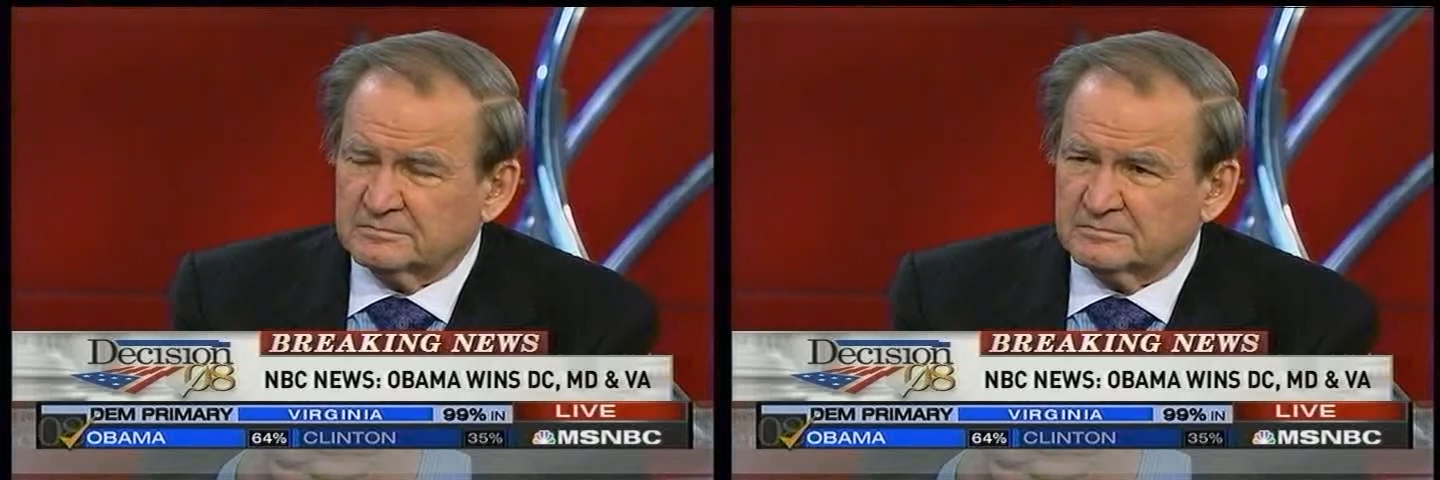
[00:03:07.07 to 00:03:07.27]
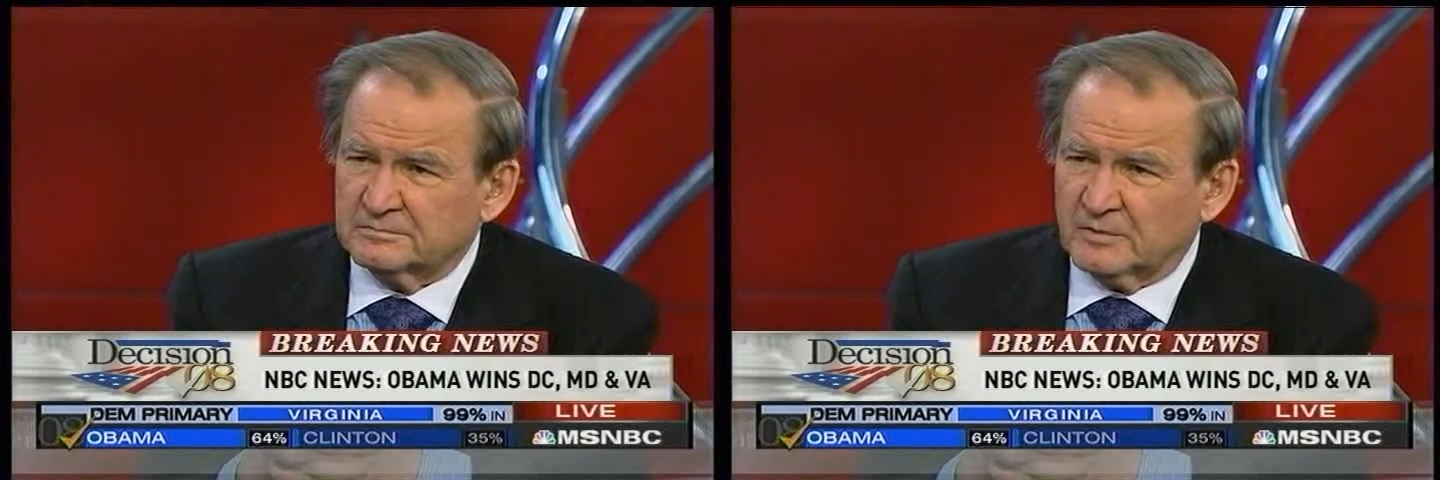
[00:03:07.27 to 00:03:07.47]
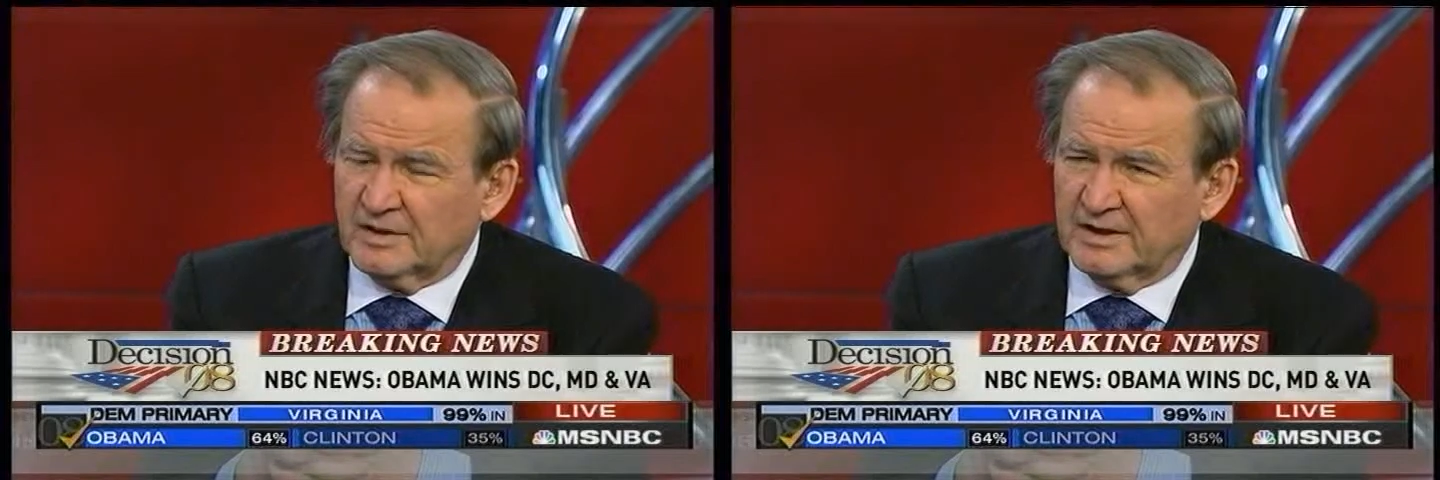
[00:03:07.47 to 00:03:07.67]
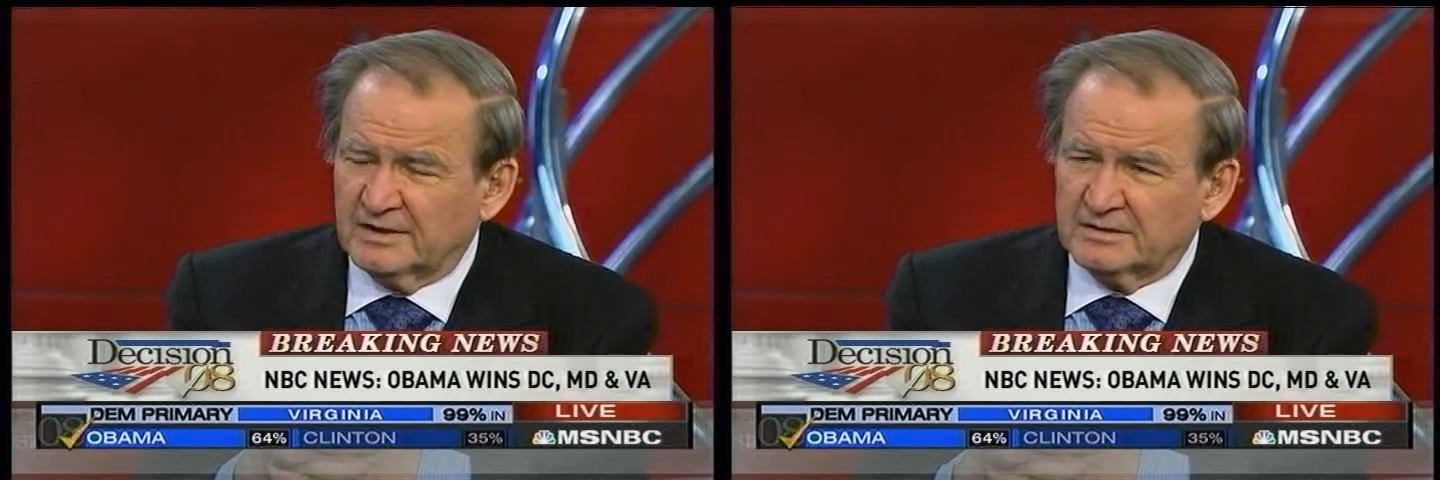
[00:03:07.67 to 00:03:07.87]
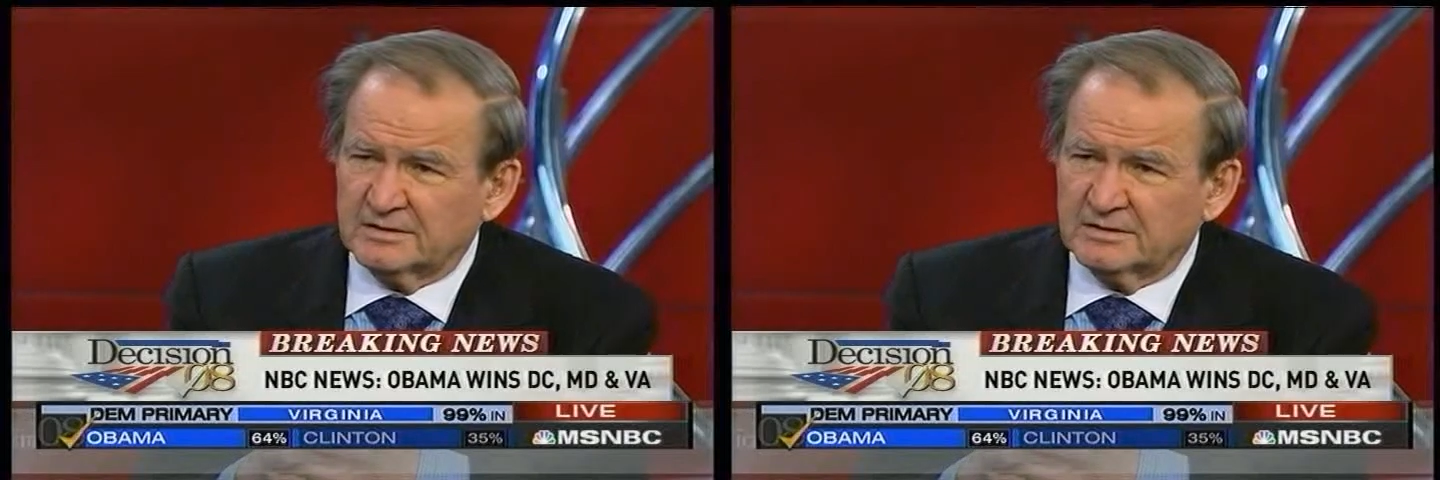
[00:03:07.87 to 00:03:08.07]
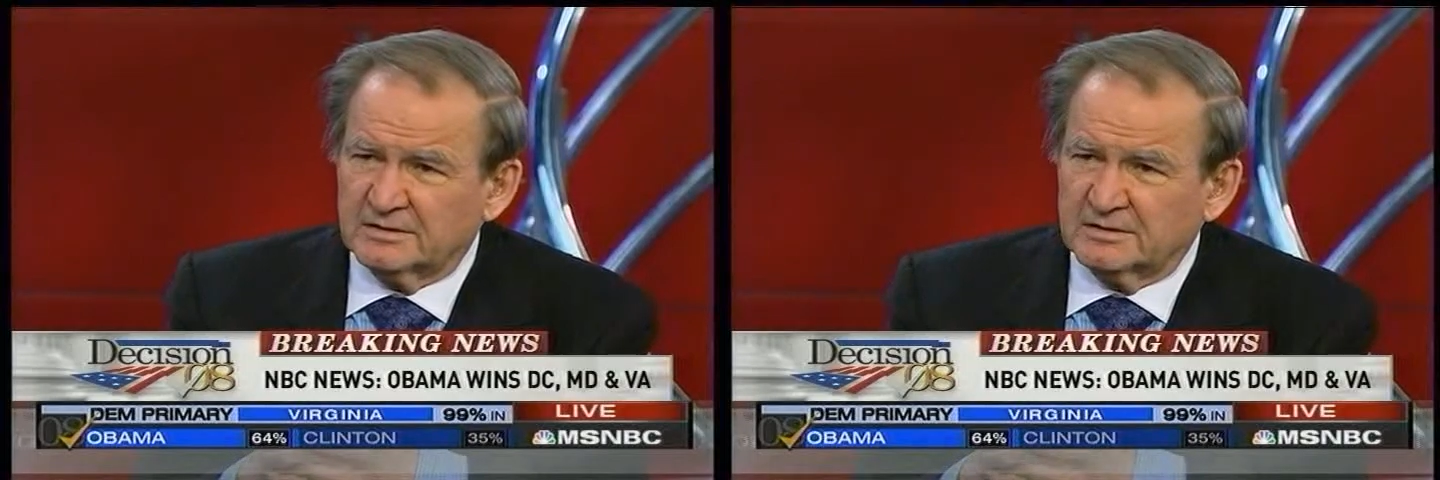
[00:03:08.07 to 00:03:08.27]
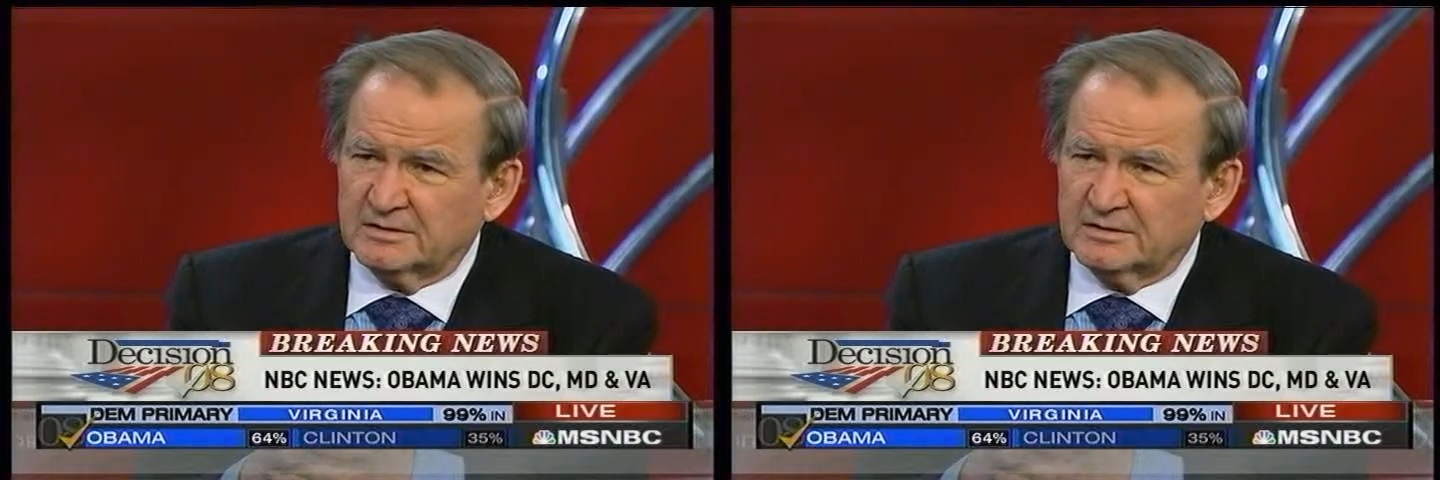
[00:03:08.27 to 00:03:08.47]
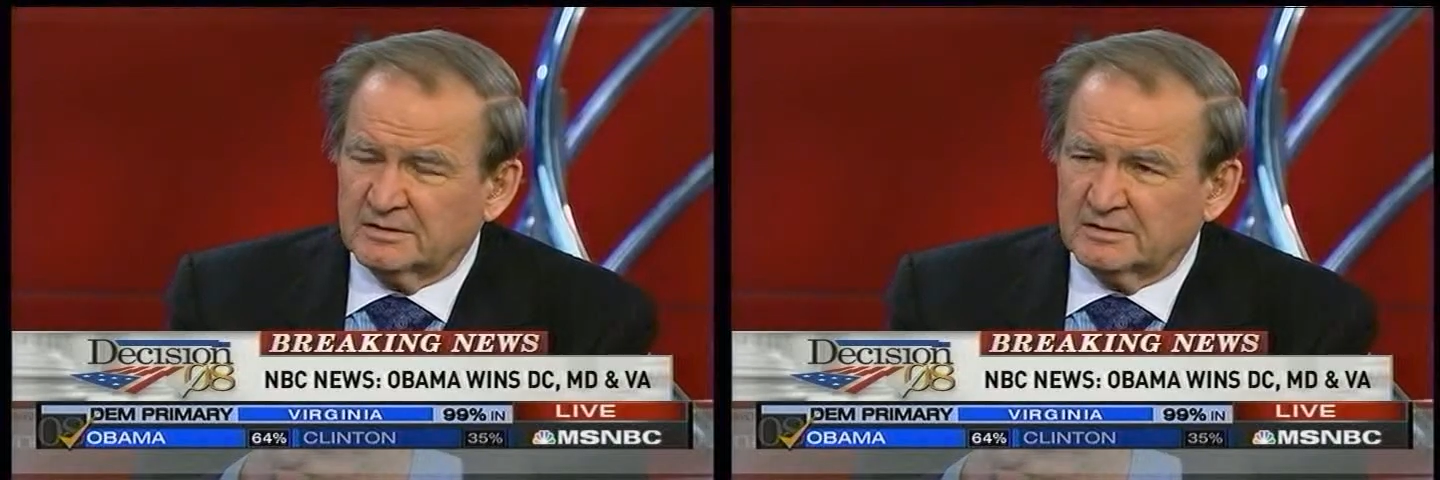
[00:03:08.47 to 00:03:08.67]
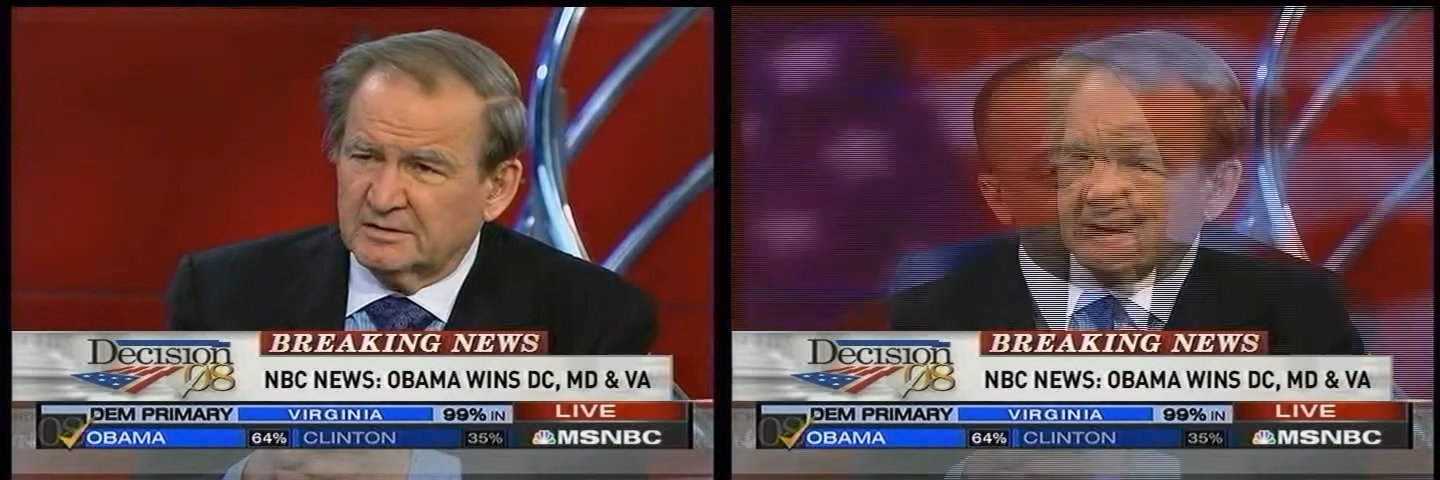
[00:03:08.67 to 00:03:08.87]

and they didn't really realize what was going on.